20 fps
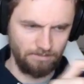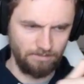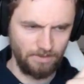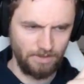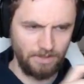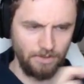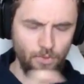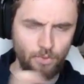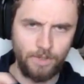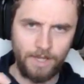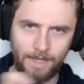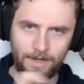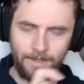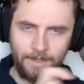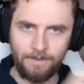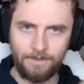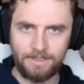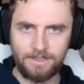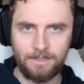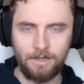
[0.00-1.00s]
you can't
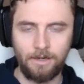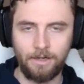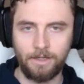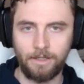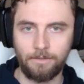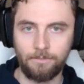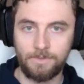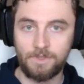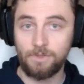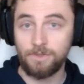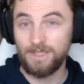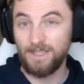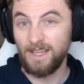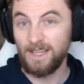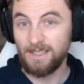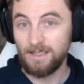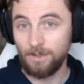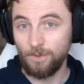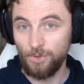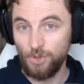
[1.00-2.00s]
hit this target. So there's a
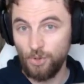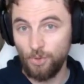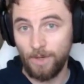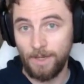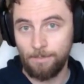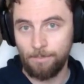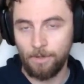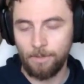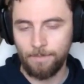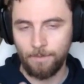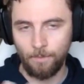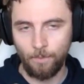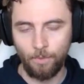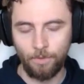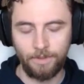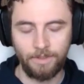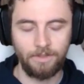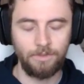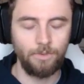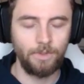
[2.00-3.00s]
nice little UI pop-up
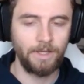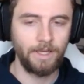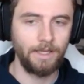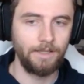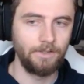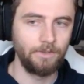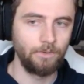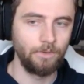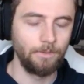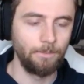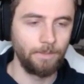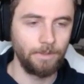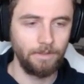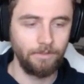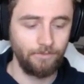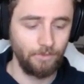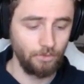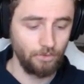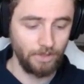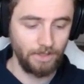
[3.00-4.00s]
warning that you can't do it. But
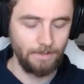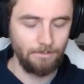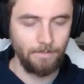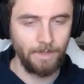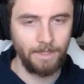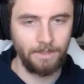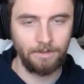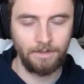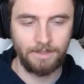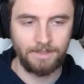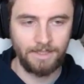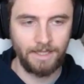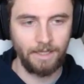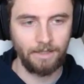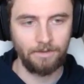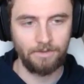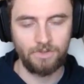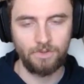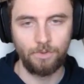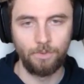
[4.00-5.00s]
if you're trying to manual
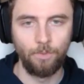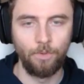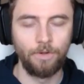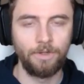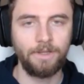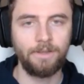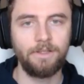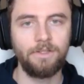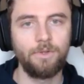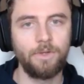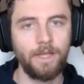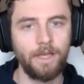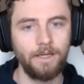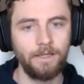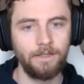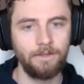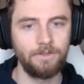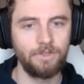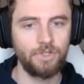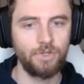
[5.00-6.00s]
attack, there's no warning that you can't
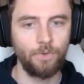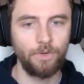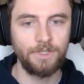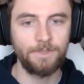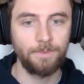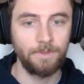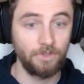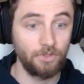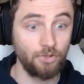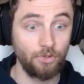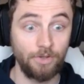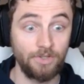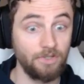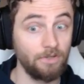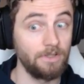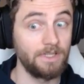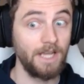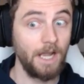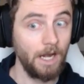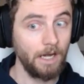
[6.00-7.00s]
hit the destroyers. The destroyers are
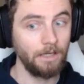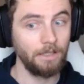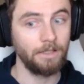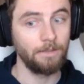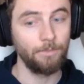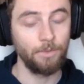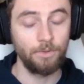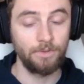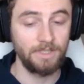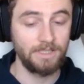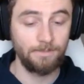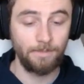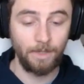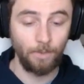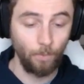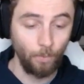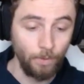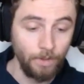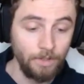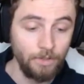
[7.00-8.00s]
entirely immune. It doesn't matter
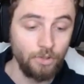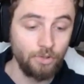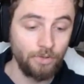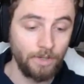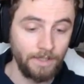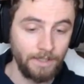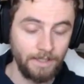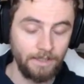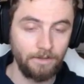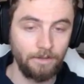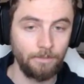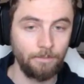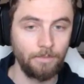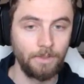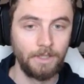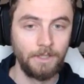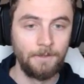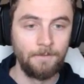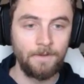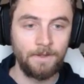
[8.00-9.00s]
where you try and hit them.
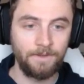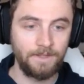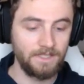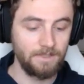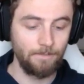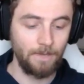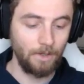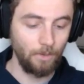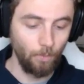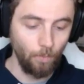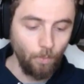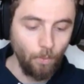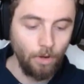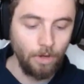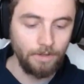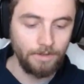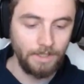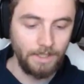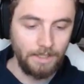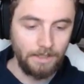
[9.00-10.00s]
It doesn't matter
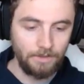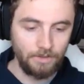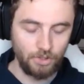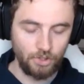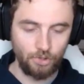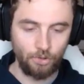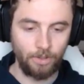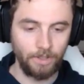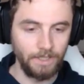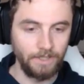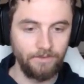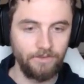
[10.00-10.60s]
what destroyer, even